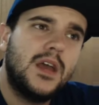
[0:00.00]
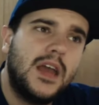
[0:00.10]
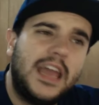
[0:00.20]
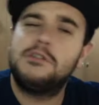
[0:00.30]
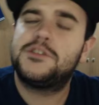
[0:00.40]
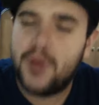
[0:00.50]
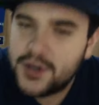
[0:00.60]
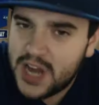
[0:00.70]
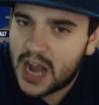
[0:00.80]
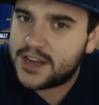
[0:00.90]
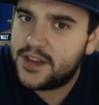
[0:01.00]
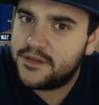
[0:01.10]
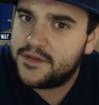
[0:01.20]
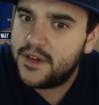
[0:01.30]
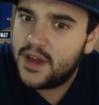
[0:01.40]
he was
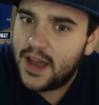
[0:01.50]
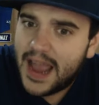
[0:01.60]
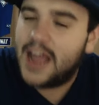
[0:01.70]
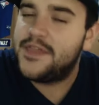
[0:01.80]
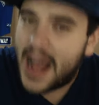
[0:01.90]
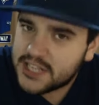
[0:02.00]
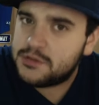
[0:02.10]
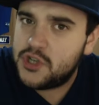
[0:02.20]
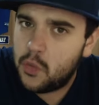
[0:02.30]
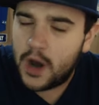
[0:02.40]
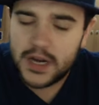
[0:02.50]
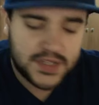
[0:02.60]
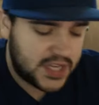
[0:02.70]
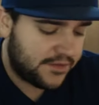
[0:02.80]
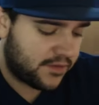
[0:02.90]
productive. And that's what you want to
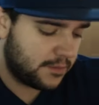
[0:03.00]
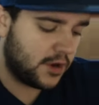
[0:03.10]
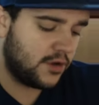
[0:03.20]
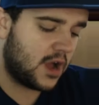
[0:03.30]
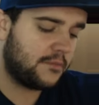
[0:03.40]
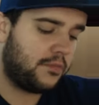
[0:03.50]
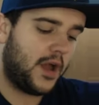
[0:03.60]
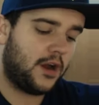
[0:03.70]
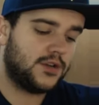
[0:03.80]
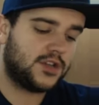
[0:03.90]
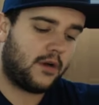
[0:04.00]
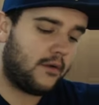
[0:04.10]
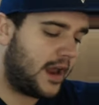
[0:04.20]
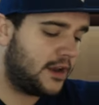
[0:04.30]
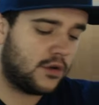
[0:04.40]
see from your young players. All right,
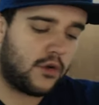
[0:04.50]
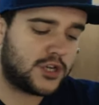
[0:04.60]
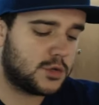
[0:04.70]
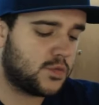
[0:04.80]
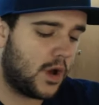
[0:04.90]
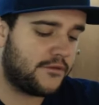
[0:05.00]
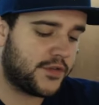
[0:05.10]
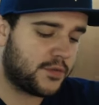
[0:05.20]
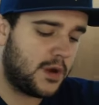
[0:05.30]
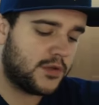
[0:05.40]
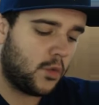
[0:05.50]
Randall Grichuk was 1-for-3 with a